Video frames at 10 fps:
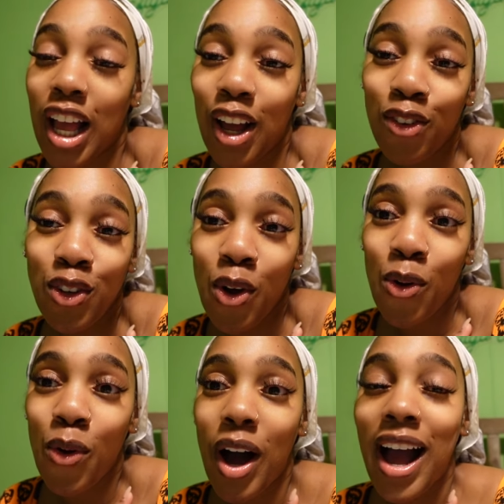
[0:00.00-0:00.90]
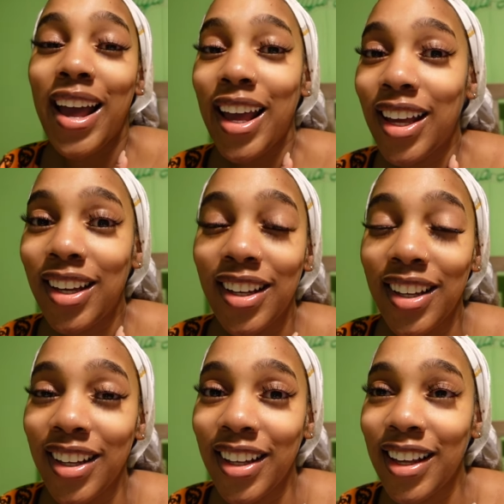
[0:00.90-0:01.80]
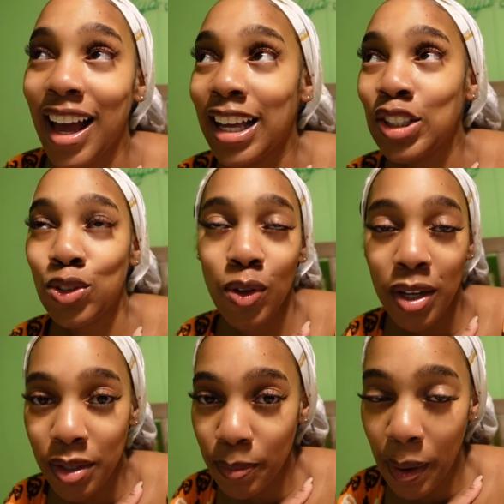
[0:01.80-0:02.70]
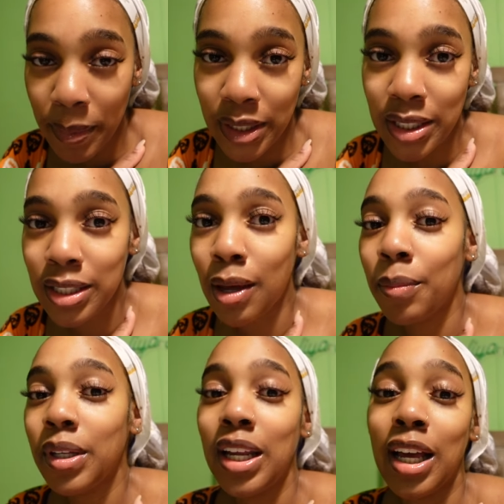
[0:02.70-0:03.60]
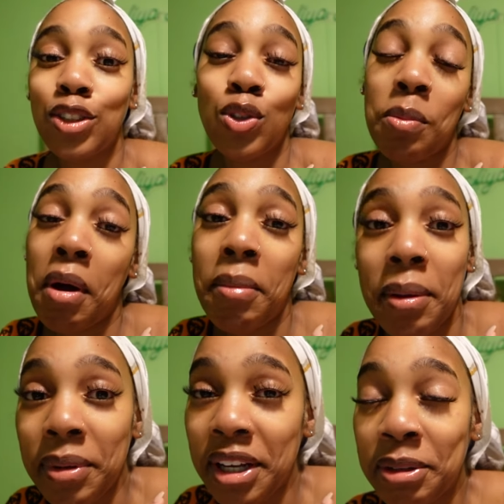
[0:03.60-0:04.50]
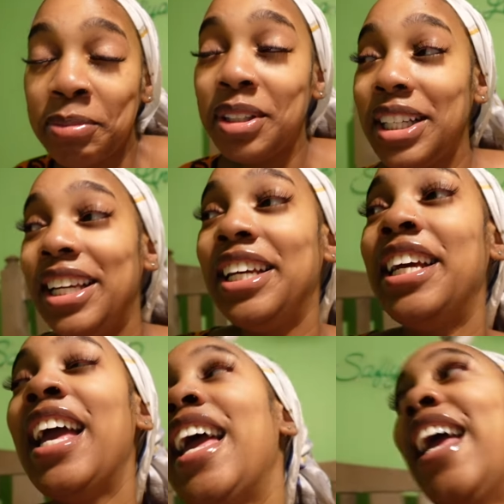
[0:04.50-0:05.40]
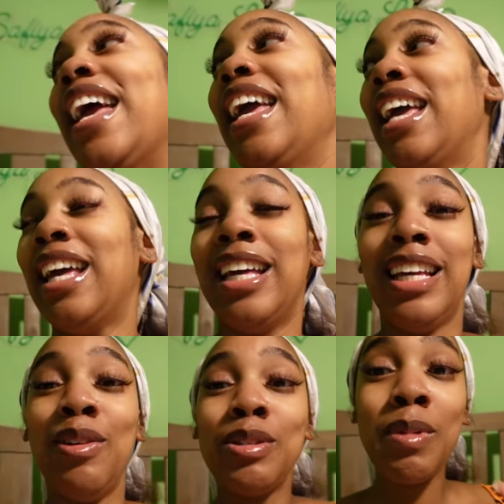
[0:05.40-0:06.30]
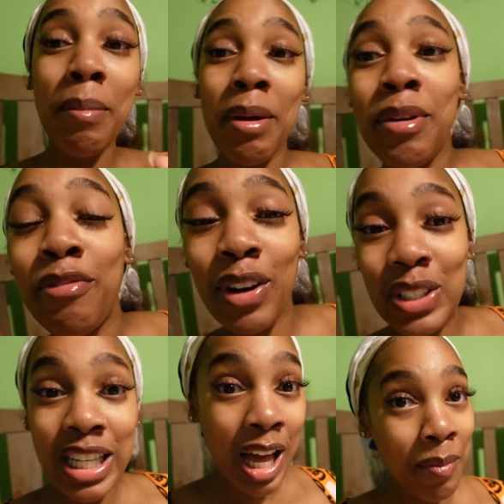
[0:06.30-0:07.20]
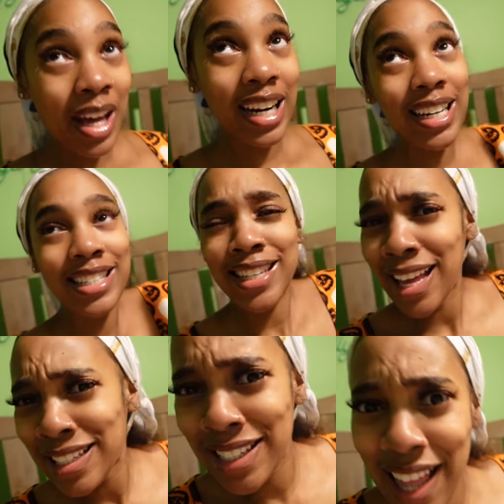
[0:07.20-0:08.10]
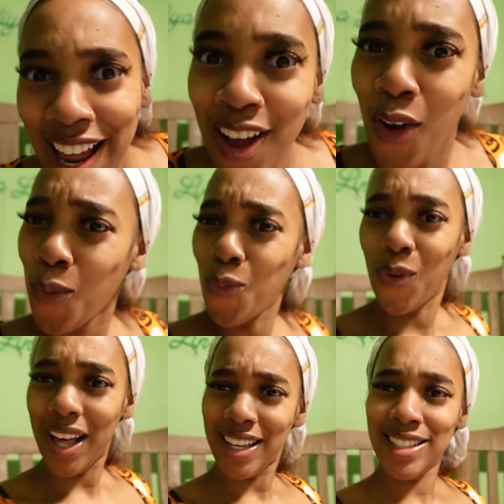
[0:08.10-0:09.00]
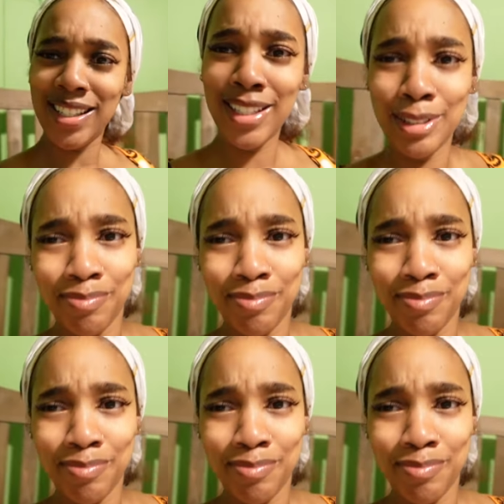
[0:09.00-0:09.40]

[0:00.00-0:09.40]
I don't know. I ate good. I enjoyed my mother's company. I enjoyed my baby company. And it was my baby first time out of the States. Like, what?